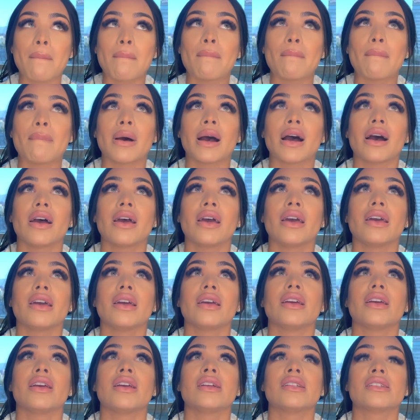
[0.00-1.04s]
but
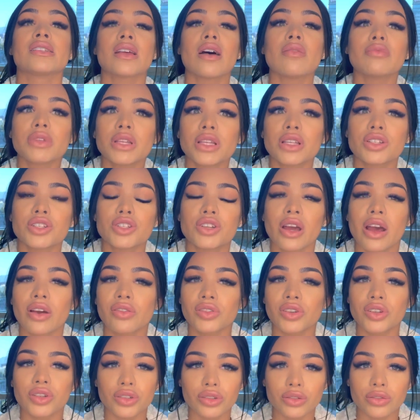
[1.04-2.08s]
it's something that you have
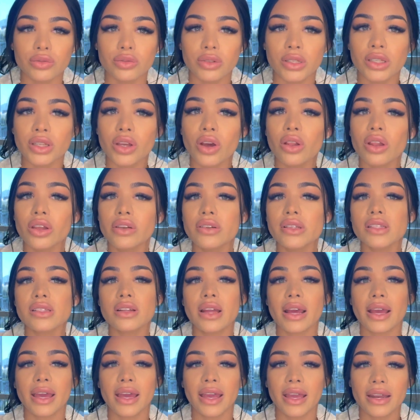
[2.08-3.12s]
to do. And the only reason
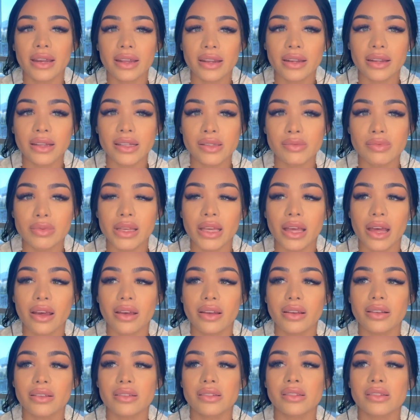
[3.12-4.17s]
I hate it is
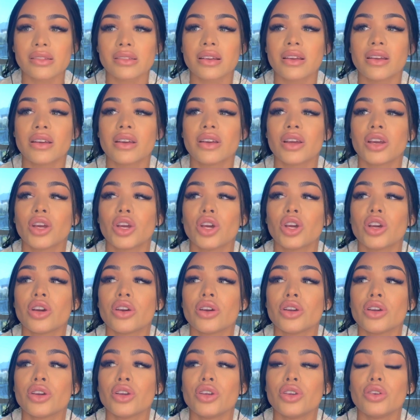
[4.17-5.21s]
because
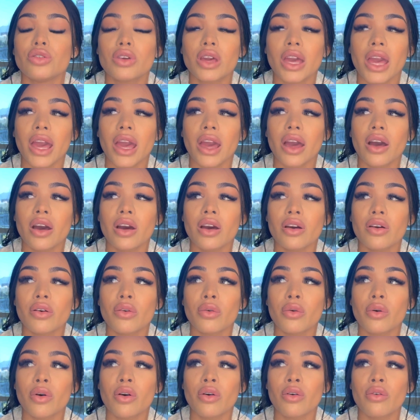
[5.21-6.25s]
you can't,
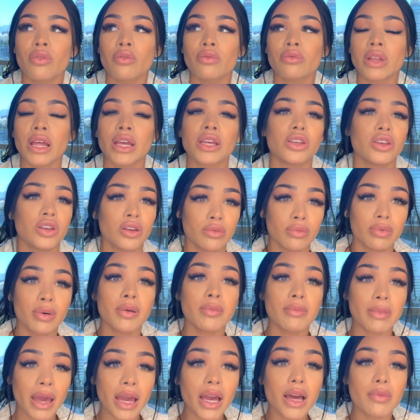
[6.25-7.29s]
like you can put
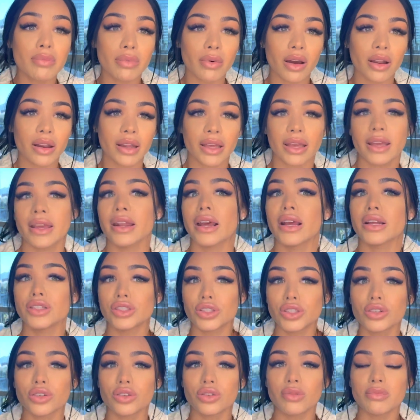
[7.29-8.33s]
makeup on it and I
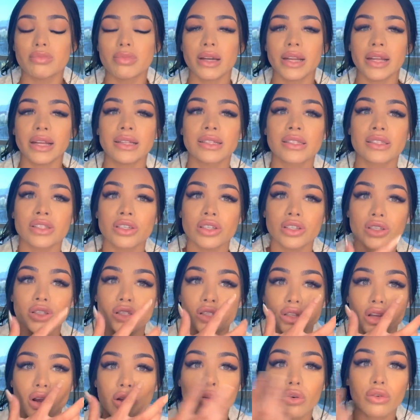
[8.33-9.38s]
do, but it's just
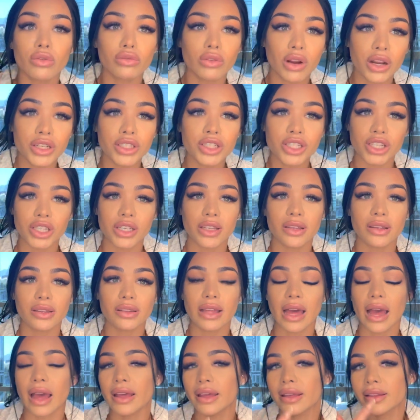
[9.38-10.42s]
so crunchy
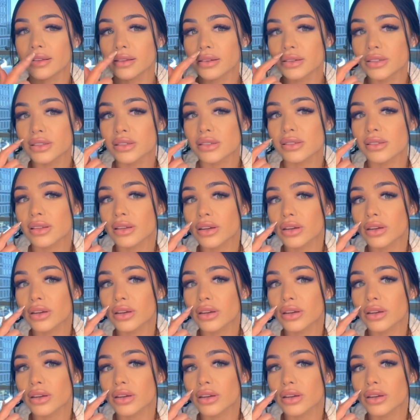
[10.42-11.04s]
that it looks